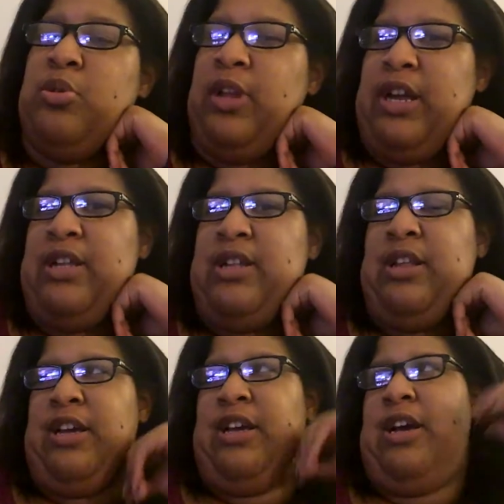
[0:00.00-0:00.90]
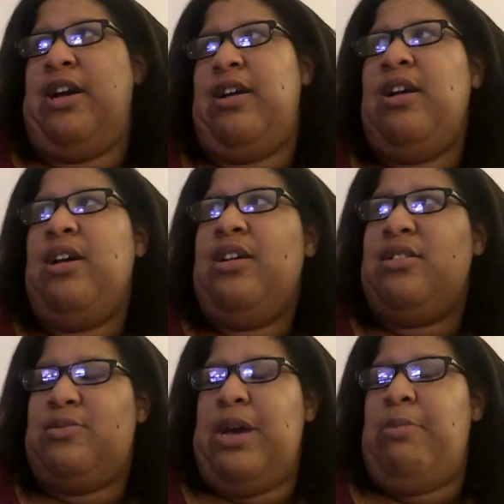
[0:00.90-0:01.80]
Like
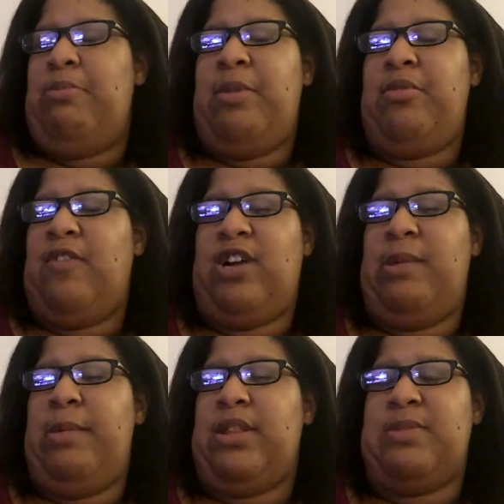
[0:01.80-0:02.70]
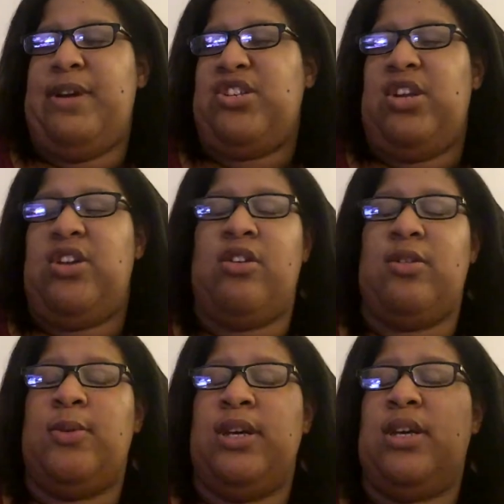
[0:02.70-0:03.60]
I'm probably gonna forget about this match later on
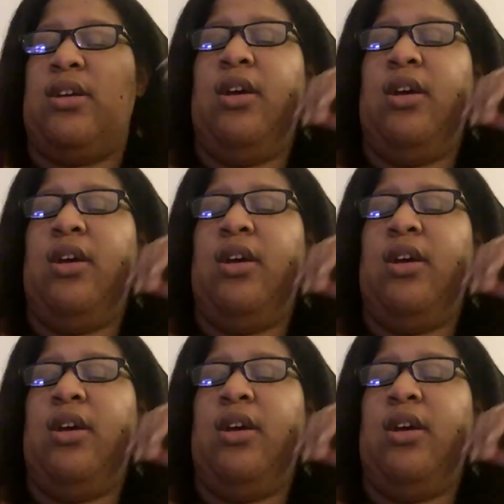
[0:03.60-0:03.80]
in the week.